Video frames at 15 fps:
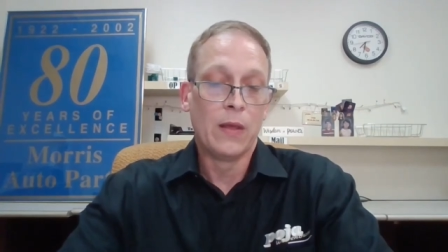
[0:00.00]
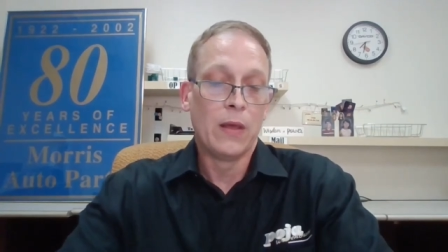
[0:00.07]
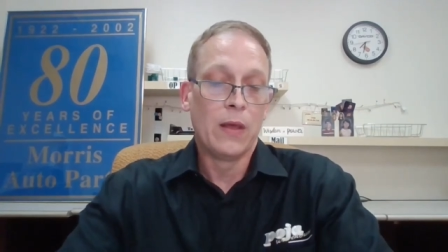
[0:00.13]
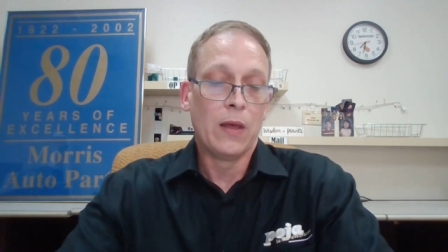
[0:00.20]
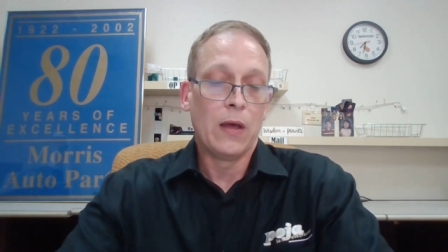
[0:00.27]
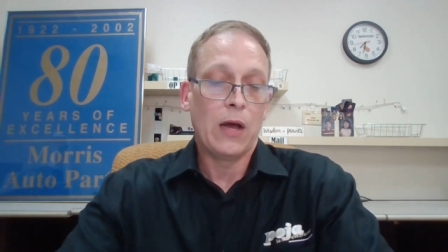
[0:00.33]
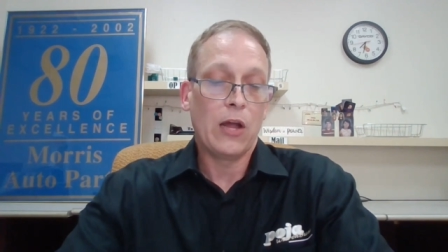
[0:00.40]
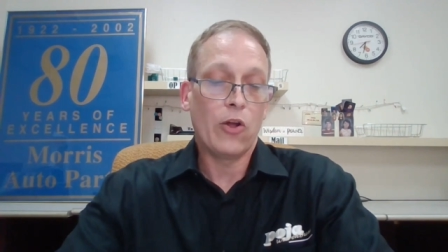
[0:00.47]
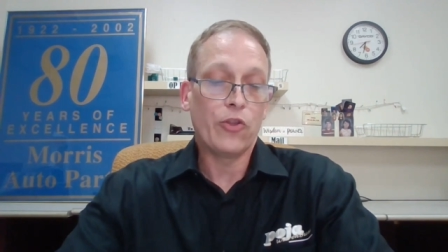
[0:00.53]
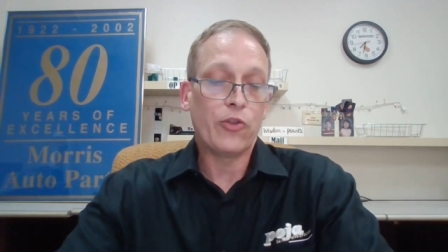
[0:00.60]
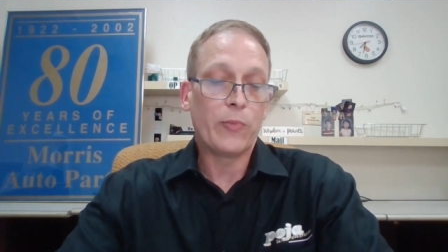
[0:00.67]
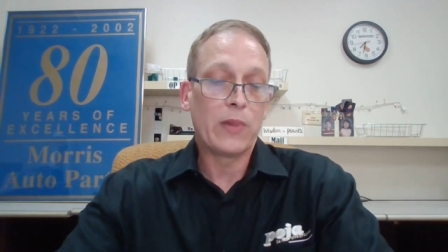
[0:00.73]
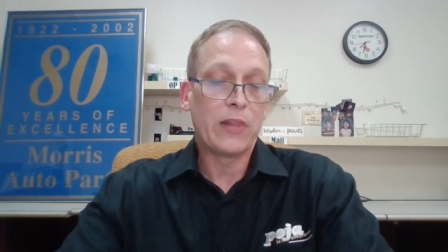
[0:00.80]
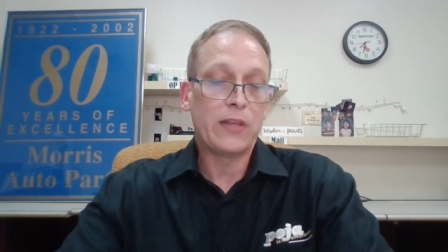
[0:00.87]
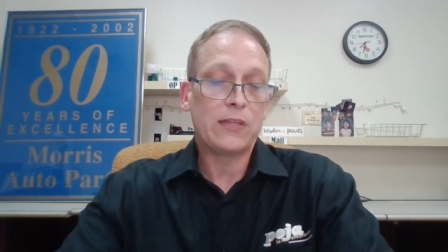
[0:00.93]
I ultimately
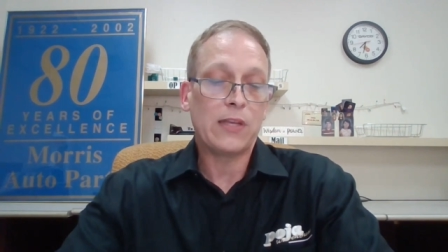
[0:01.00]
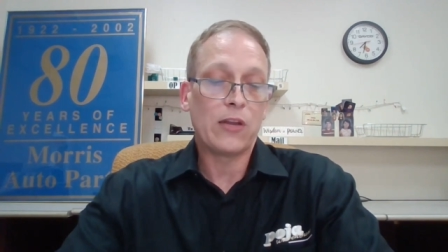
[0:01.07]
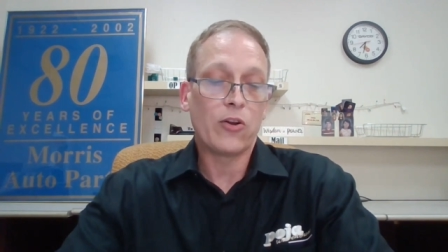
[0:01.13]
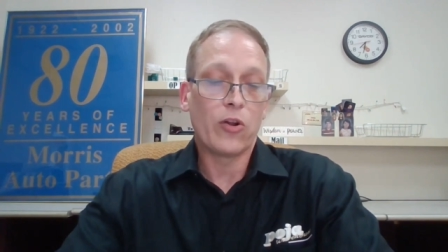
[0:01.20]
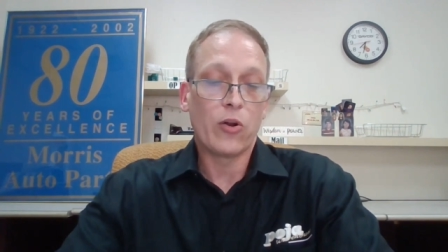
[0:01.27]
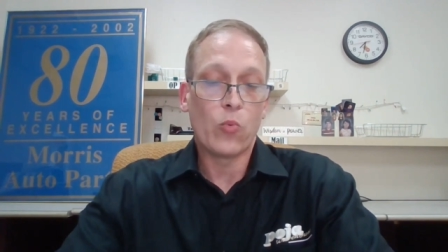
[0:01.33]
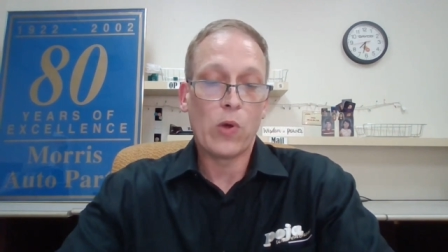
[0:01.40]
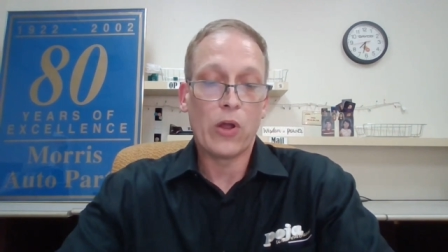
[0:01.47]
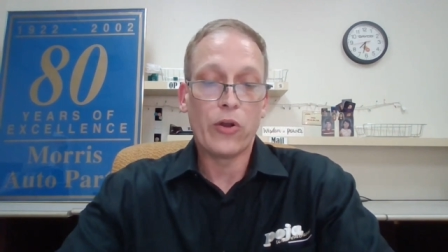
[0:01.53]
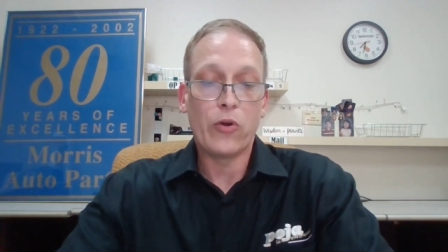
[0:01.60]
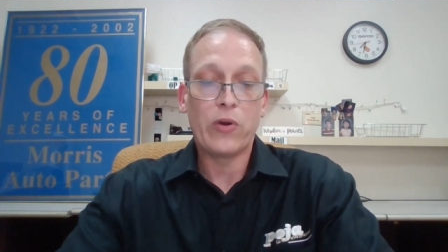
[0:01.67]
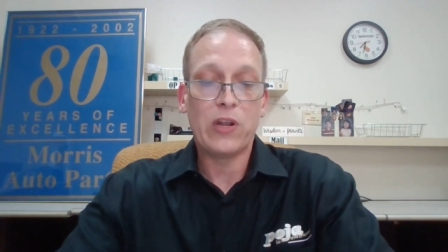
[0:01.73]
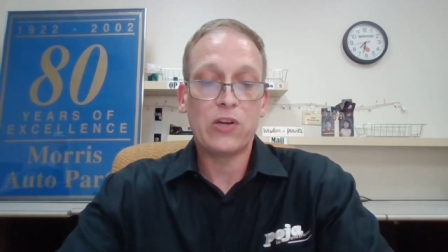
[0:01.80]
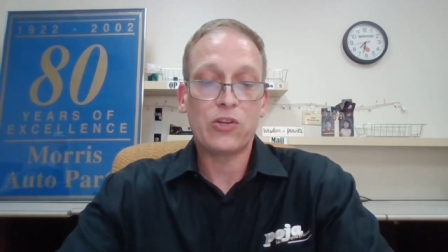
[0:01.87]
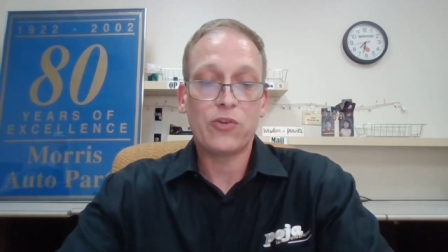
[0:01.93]
settled on a well-known
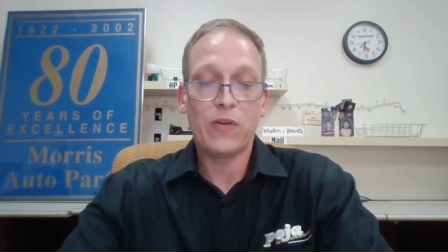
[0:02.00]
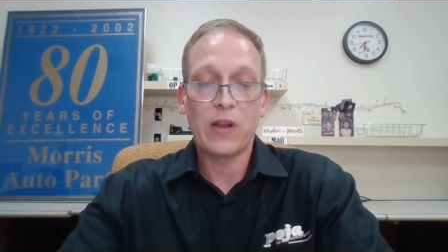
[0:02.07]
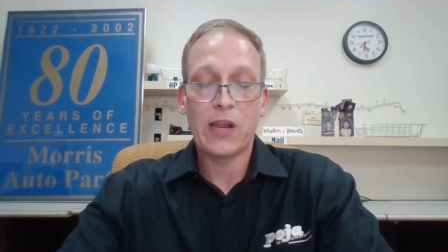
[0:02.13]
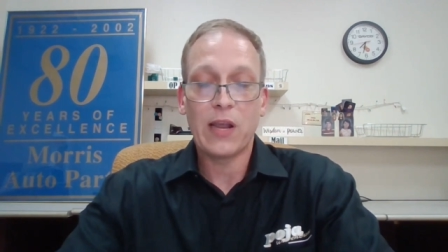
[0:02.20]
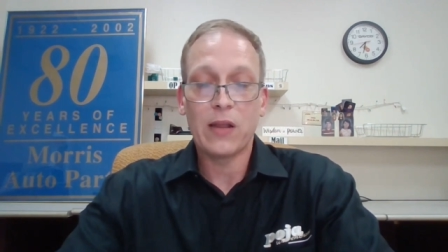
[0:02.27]
industry accountant,